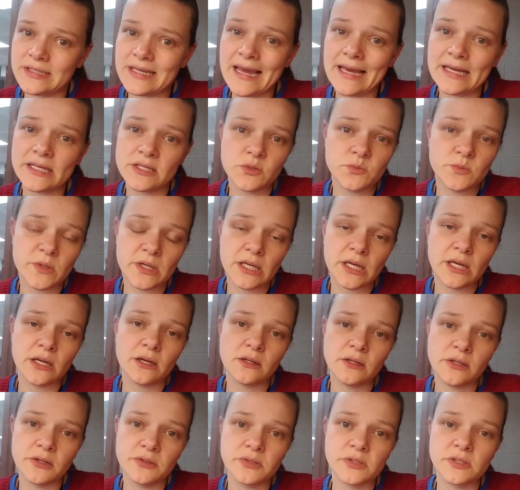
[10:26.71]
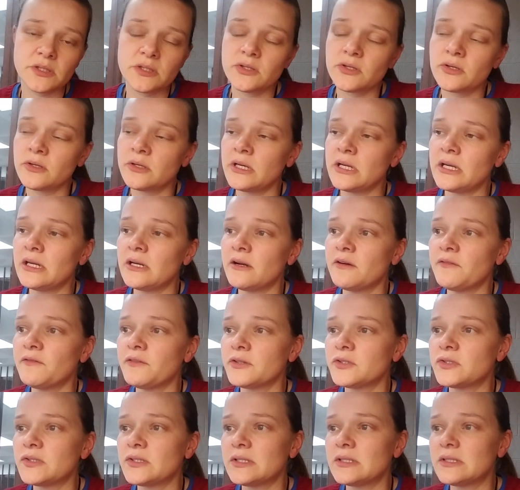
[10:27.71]
as we get close to turning in our
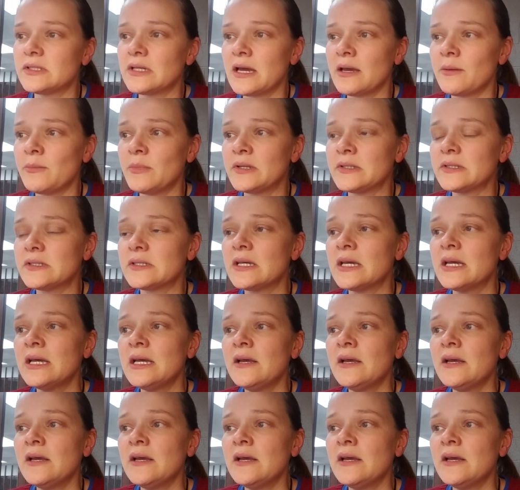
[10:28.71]
first assignments.